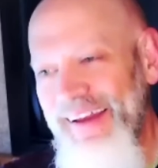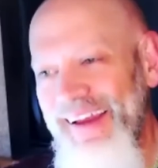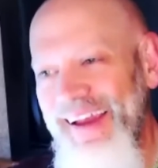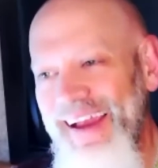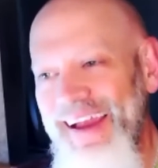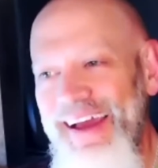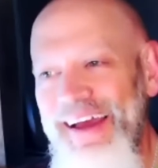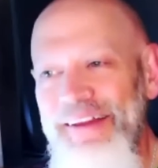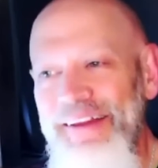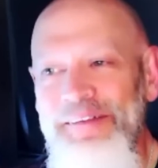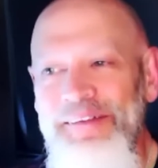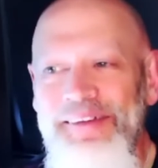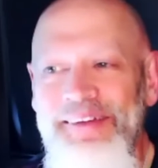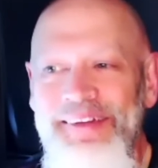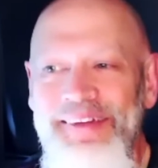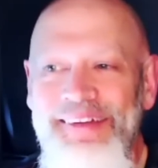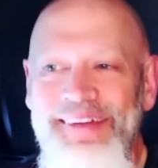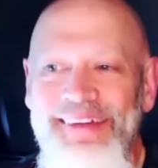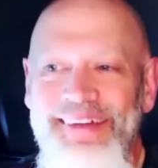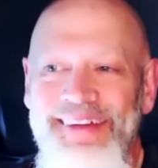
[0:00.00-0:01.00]
And
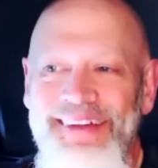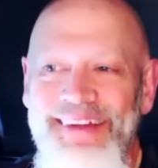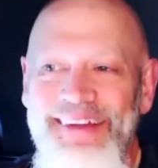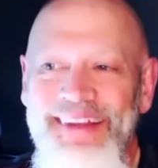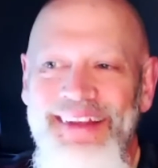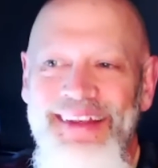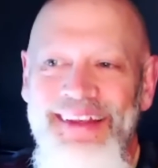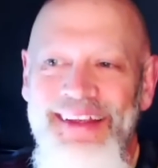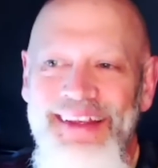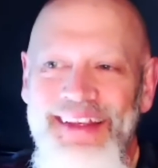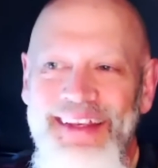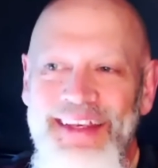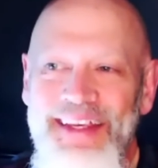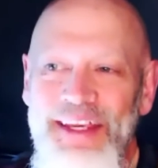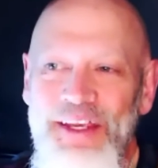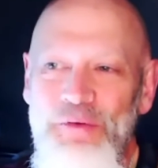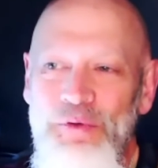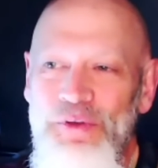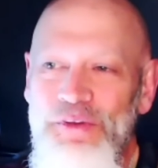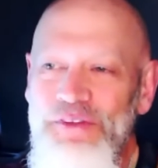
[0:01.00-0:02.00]

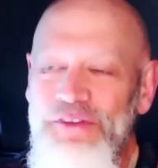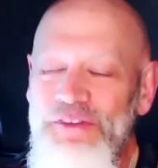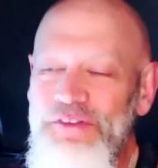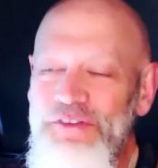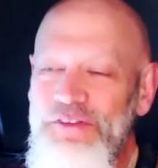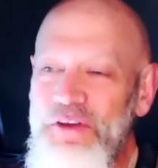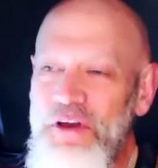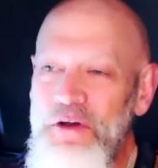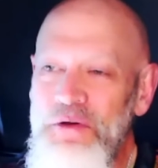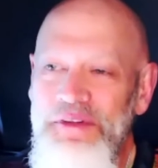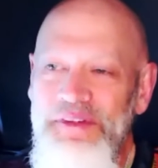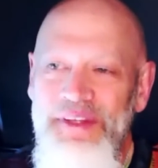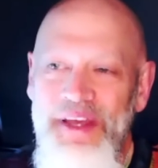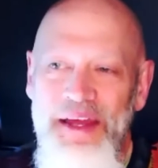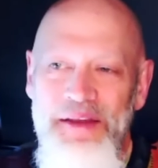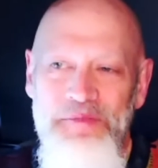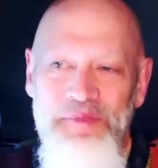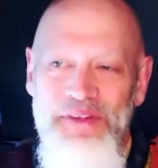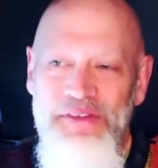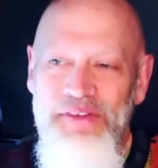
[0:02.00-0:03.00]
he was so
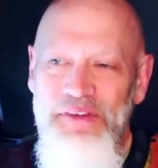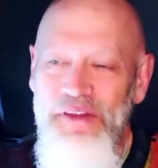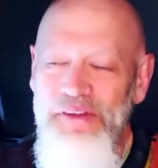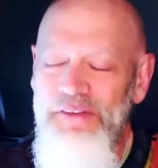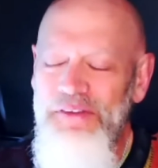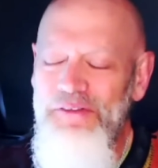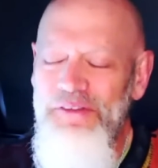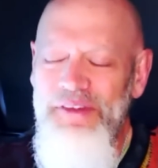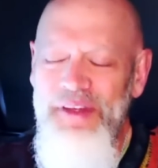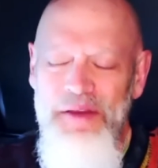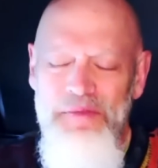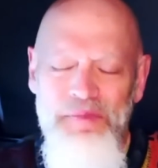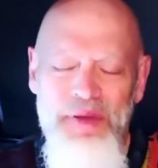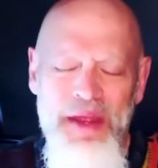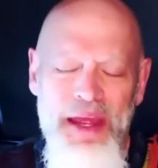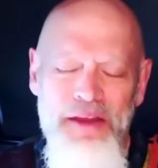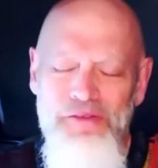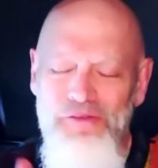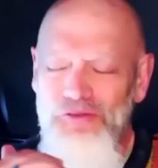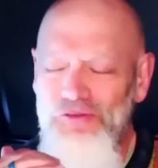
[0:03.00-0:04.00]

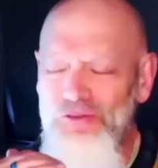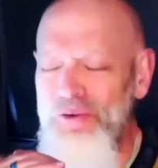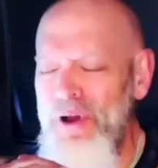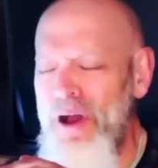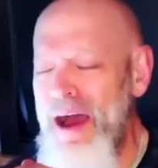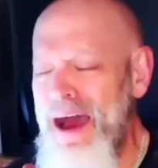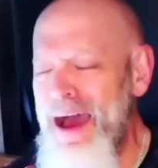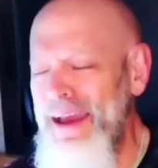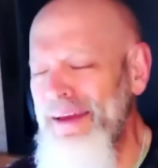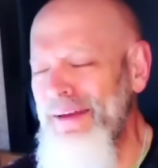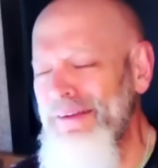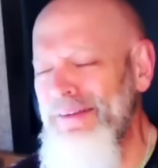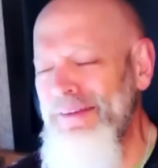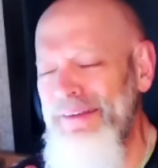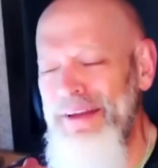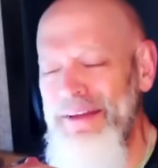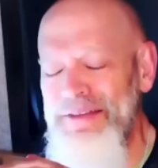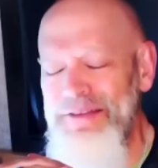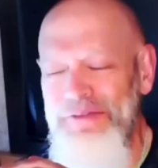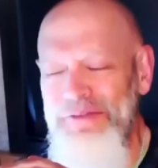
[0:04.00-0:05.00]
deadpan, dry a
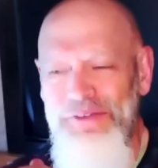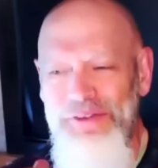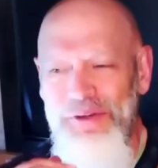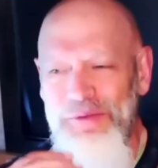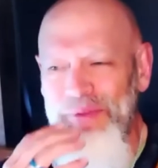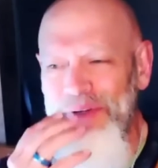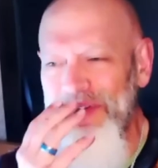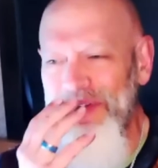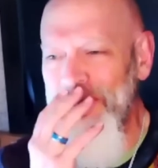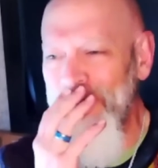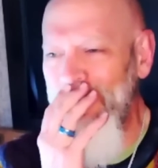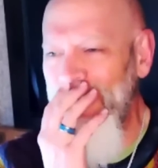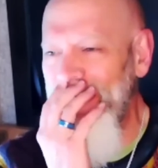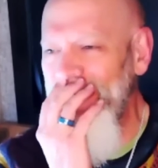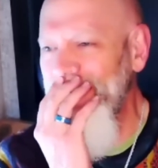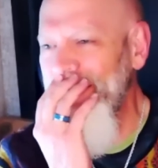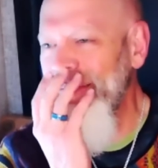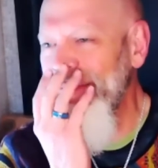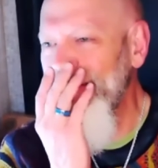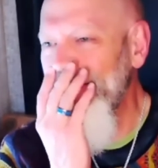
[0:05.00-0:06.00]
sense of humor on the
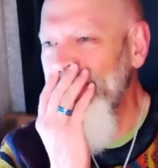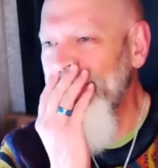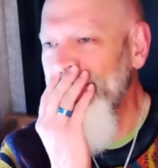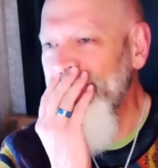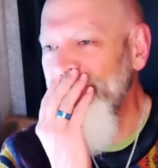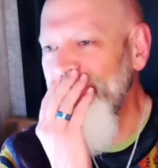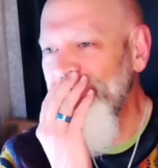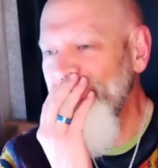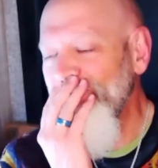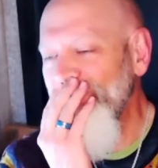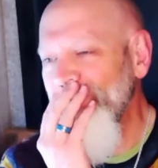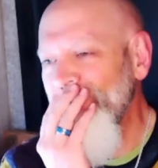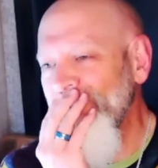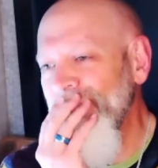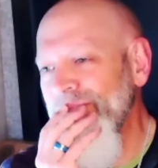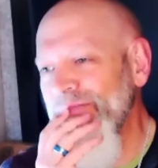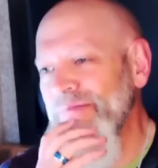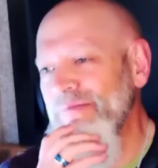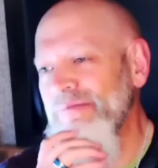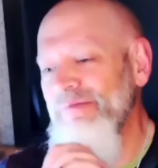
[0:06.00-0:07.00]
planet.
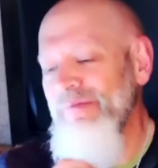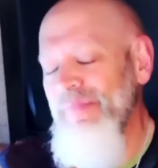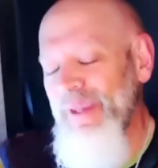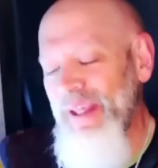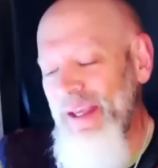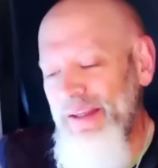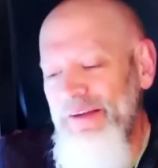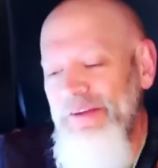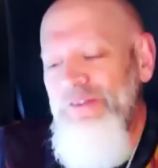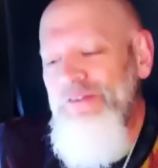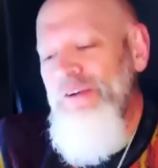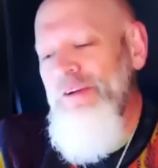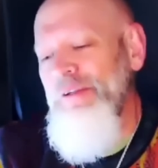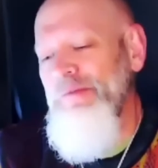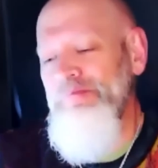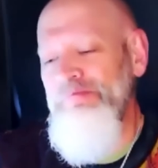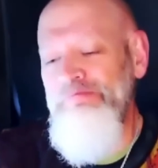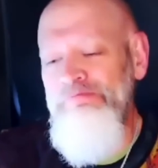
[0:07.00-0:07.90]
And he sort of